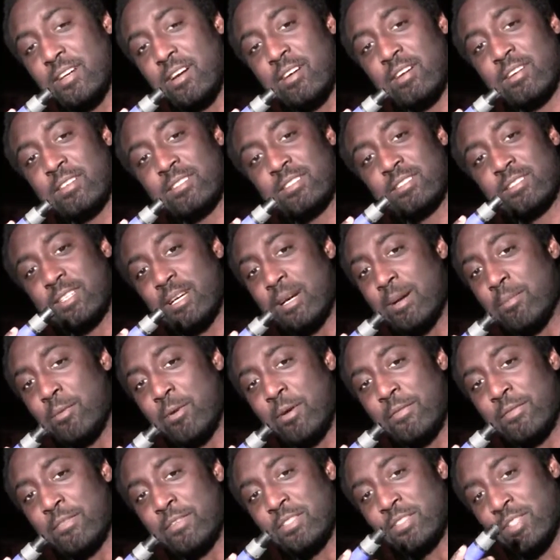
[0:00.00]
or
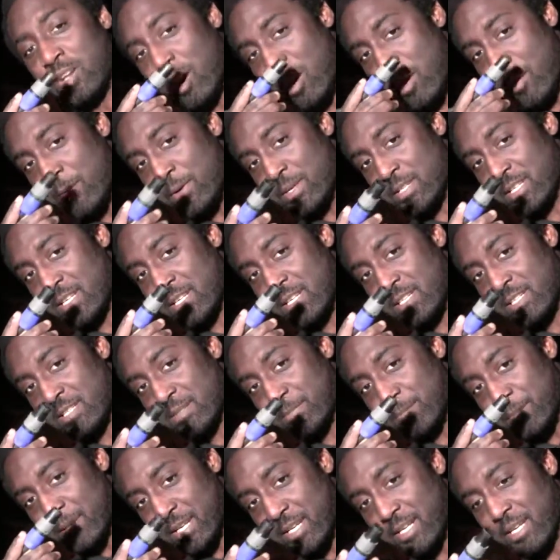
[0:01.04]
subwoofers, always get a
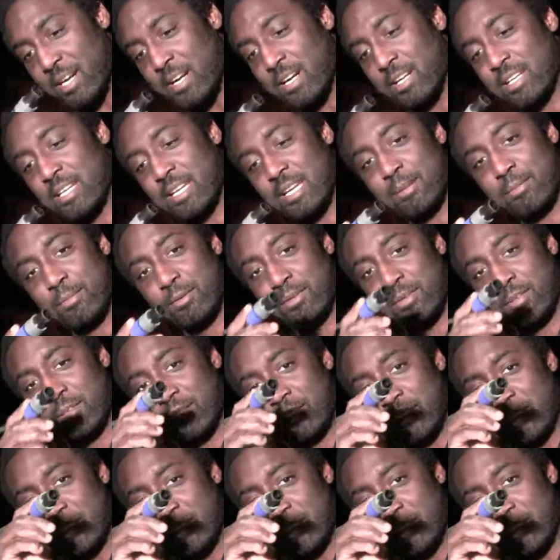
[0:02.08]
speaker cable.